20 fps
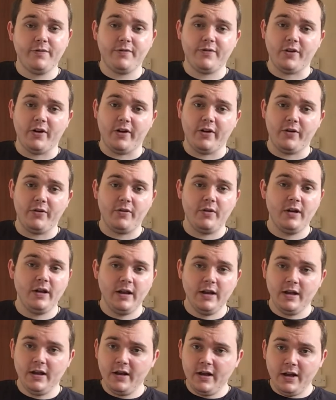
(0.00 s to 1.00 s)
so
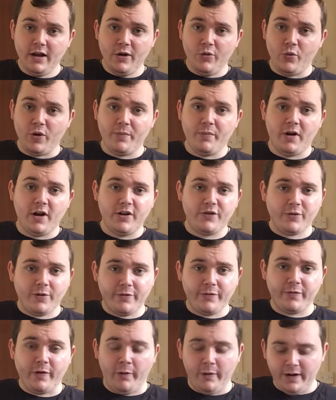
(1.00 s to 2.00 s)
we might as well
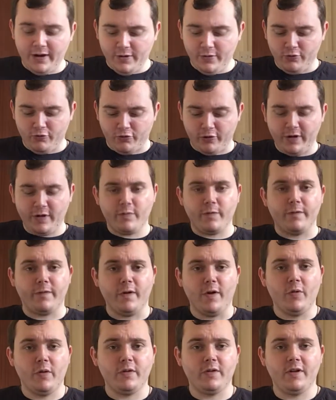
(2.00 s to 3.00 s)
throw a little drink review
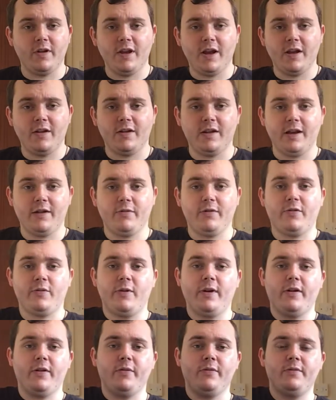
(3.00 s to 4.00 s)
onto the end here as
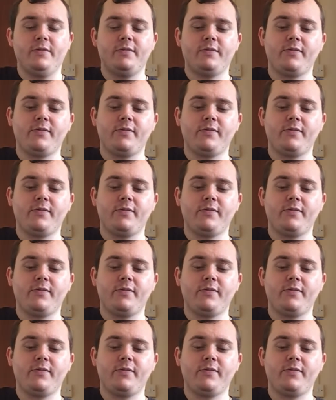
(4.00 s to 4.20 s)
well.